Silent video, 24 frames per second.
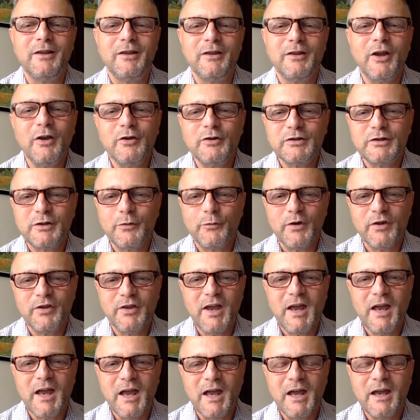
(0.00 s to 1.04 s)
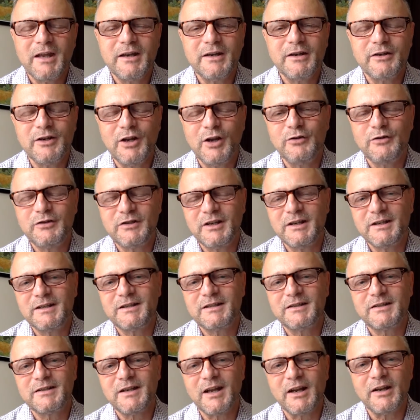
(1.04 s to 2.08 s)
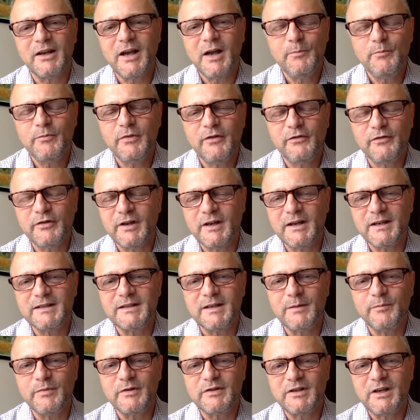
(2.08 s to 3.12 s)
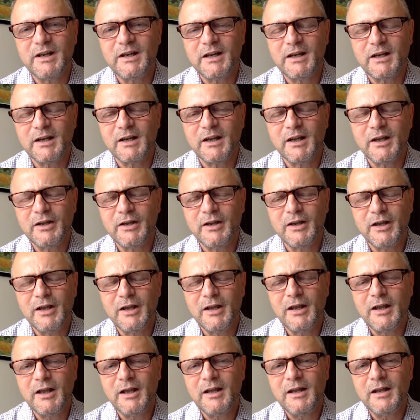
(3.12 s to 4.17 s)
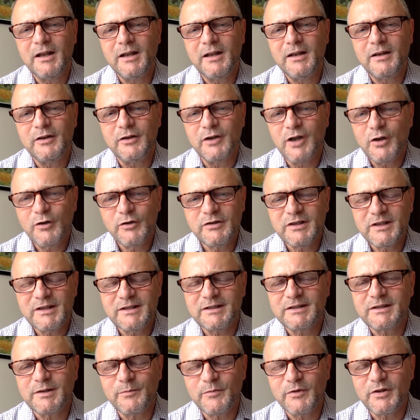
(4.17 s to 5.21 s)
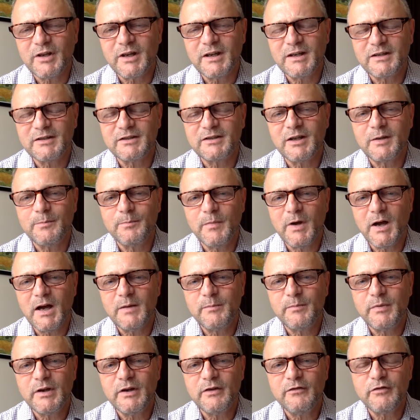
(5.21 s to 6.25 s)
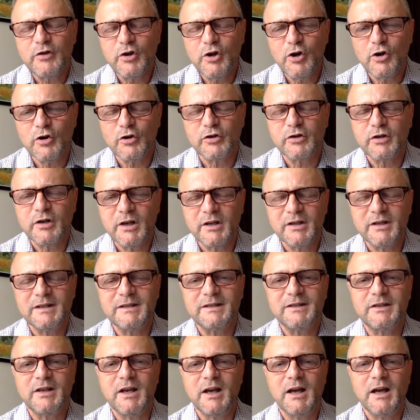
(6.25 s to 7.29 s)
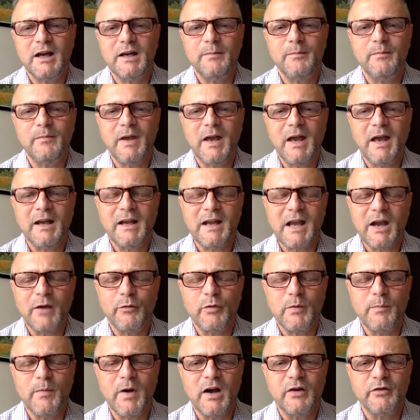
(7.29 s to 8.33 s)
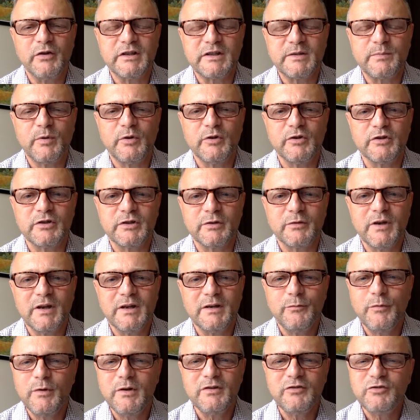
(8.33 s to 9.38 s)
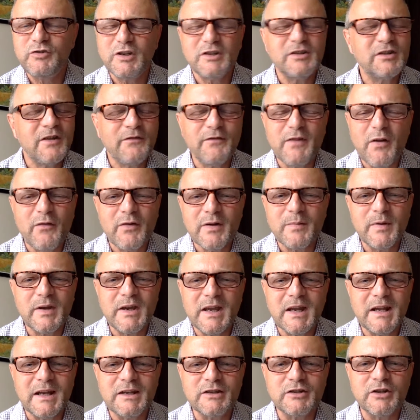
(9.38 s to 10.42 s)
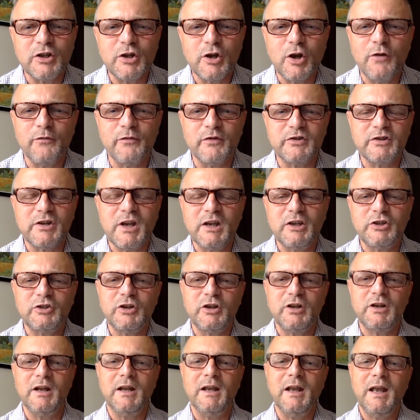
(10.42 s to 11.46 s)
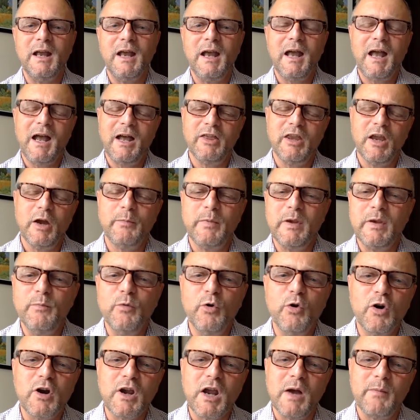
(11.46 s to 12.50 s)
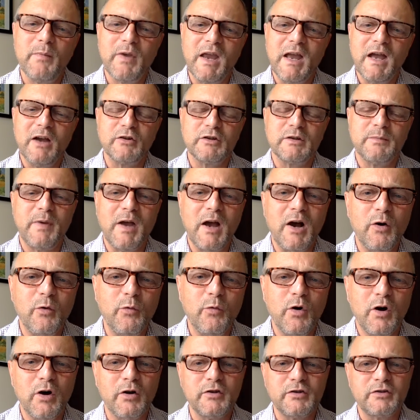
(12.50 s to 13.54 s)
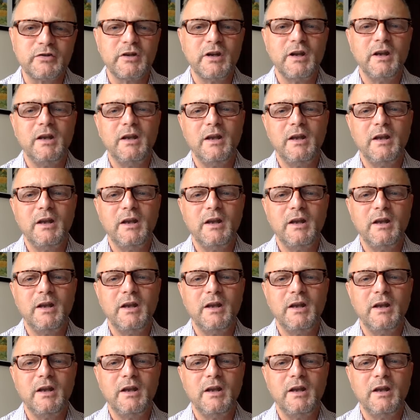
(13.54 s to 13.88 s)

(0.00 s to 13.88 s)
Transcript: Those that were there noticed a number of things in particular, noticed some things that might be of God at this time and how we might respond to it. It's just the very beginnings of the conversation, and there'll be more coming out about what